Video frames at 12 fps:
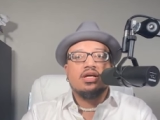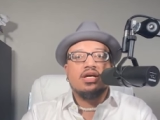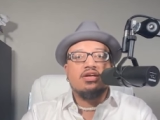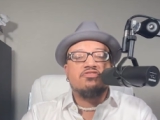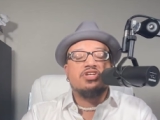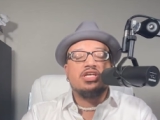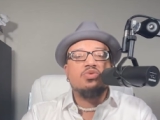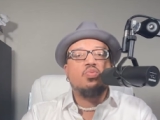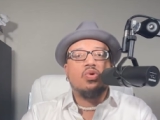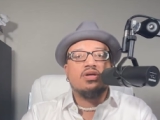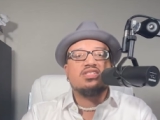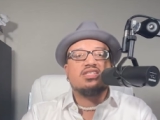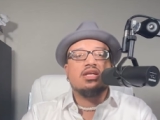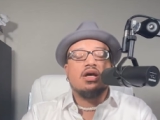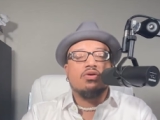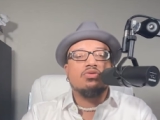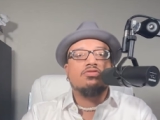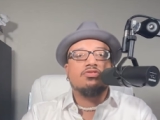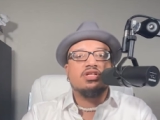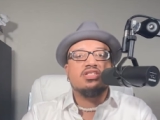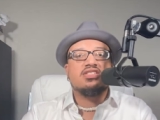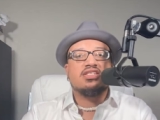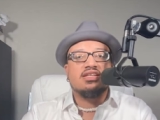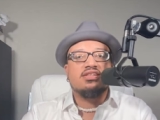If he wasn't over
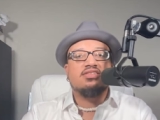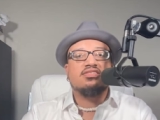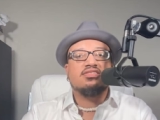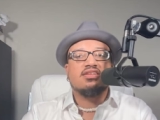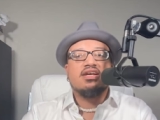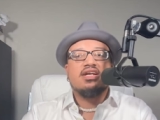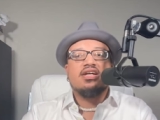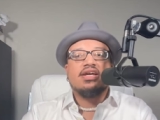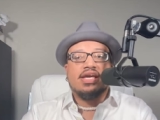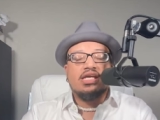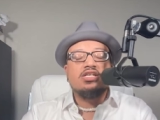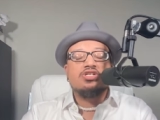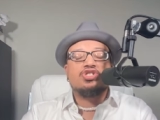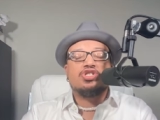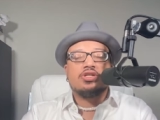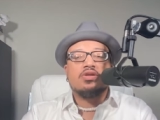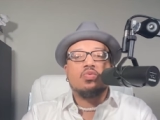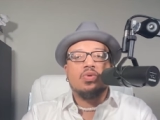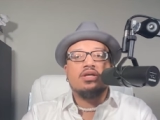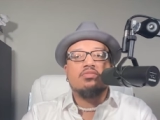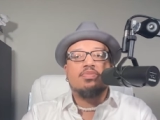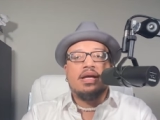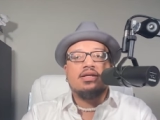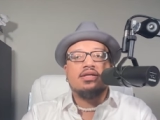his ex, he should have
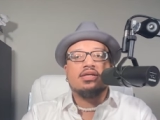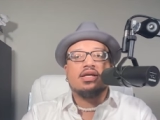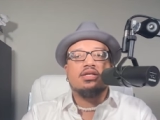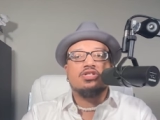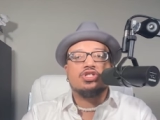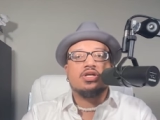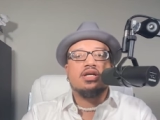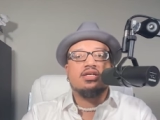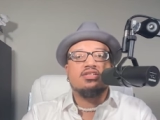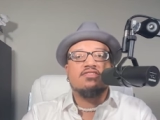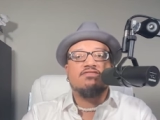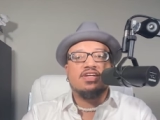went back and tried to